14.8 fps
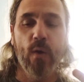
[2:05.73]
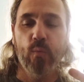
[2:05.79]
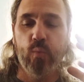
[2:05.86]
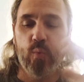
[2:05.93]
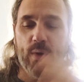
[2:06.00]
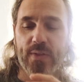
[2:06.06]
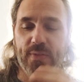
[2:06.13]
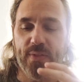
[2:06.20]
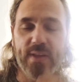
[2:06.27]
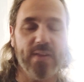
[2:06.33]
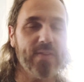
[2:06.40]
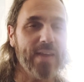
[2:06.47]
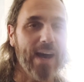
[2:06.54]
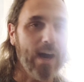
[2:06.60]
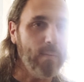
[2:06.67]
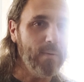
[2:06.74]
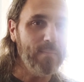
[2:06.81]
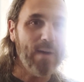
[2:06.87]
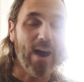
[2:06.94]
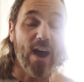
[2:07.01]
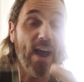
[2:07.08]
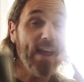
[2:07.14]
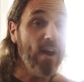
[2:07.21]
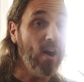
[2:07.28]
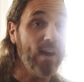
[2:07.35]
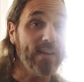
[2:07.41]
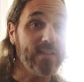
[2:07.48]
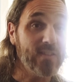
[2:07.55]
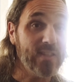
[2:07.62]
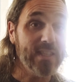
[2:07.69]
With this album, I
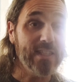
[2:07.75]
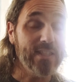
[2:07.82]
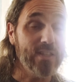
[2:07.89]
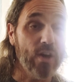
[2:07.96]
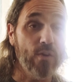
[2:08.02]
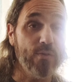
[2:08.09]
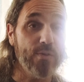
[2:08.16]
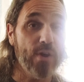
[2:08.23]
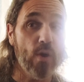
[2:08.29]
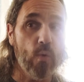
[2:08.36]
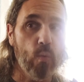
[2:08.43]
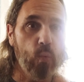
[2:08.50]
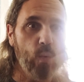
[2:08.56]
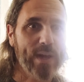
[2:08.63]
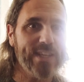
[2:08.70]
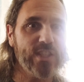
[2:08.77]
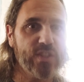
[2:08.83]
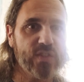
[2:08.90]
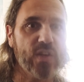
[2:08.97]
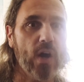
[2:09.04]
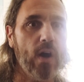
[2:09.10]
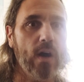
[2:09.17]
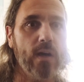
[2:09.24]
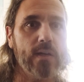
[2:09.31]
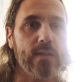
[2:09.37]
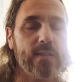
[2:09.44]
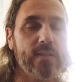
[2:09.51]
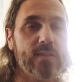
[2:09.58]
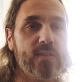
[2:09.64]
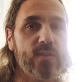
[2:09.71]
honestly don't know which
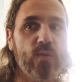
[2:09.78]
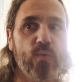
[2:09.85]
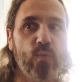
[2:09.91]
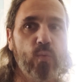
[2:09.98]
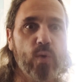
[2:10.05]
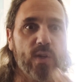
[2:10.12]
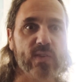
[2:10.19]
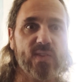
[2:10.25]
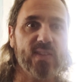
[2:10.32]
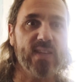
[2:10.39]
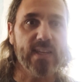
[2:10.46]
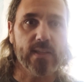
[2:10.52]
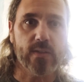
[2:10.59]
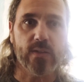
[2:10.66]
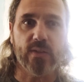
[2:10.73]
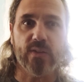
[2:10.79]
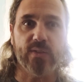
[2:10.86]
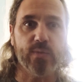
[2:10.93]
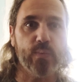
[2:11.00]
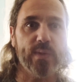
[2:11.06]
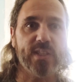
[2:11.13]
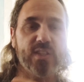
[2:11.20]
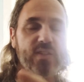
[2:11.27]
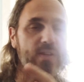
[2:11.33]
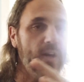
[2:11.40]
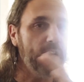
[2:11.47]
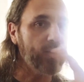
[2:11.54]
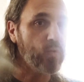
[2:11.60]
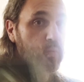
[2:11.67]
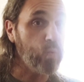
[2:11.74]
songs were singles, which
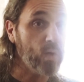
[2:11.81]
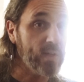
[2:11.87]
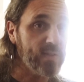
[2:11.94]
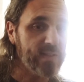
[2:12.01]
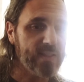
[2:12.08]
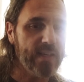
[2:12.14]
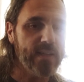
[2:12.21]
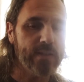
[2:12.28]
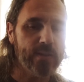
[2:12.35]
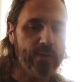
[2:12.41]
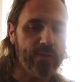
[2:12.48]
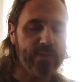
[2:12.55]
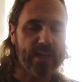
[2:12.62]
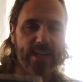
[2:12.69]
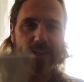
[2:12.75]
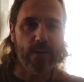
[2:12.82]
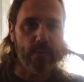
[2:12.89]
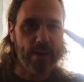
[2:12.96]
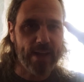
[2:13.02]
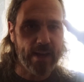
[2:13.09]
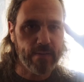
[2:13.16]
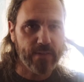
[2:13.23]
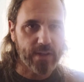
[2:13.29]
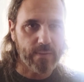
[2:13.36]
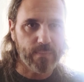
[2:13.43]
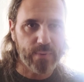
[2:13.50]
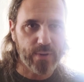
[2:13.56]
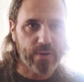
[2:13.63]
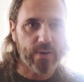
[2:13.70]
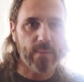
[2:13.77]
songs weren't singles. I don't have the
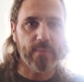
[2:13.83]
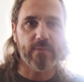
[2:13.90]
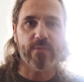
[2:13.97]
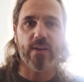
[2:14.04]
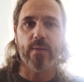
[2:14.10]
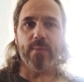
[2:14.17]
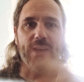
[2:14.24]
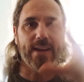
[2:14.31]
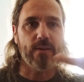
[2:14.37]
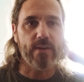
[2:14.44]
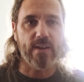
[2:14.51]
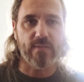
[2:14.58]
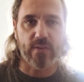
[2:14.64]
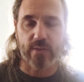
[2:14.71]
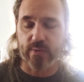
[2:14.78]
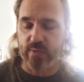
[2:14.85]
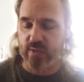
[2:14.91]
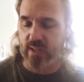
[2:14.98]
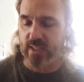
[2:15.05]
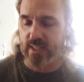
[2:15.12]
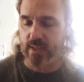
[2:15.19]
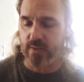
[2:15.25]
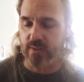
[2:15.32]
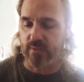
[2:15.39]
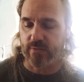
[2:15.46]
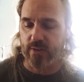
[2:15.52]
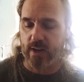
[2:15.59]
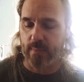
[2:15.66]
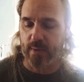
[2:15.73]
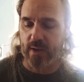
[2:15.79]
computer up in front of me. I don't have all those details in
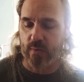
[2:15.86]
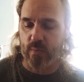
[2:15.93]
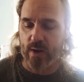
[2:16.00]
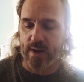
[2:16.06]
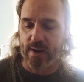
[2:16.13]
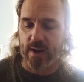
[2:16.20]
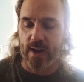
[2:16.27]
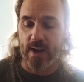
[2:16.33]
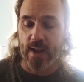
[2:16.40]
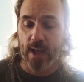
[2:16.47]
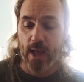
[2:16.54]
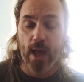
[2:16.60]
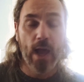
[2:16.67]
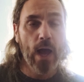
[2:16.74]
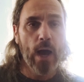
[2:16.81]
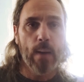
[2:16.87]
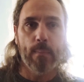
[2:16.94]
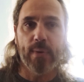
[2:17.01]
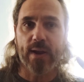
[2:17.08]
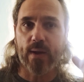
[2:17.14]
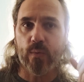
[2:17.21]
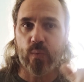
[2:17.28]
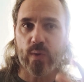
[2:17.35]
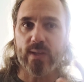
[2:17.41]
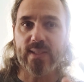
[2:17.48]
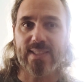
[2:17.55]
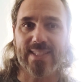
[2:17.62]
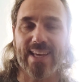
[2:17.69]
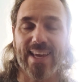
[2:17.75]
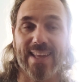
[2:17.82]
front of me and whatnot. But I will
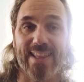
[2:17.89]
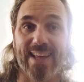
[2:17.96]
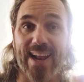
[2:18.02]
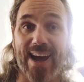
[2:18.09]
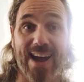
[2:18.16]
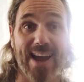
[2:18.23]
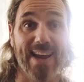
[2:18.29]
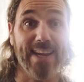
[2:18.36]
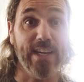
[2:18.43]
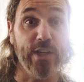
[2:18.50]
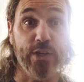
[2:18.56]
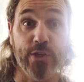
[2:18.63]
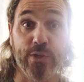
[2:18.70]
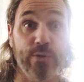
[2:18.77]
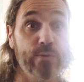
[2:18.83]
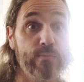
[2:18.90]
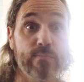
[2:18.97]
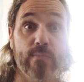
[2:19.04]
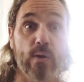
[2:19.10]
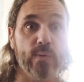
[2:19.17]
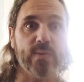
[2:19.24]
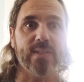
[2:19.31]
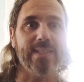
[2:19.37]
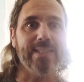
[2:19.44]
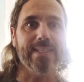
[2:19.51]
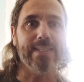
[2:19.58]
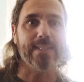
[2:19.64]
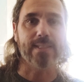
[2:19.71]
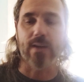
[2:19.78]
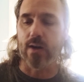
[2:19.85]
say that I knew most of
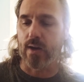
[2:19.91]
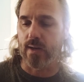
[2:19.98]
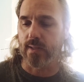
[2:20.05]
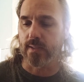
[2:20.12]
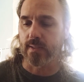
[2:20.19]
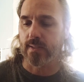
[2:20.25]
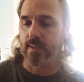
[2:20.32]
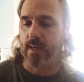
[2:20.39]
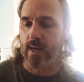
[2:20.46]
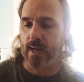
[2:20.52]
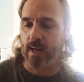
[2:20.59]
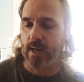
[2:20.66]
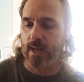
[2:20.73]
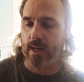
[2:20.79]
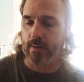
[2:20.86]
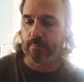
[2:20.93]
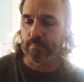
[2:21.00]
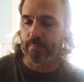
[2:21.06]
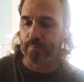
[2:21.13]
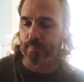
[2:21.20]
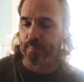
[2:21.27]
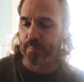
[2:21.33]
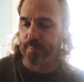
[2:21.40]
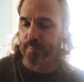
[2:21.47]
these songs. Um,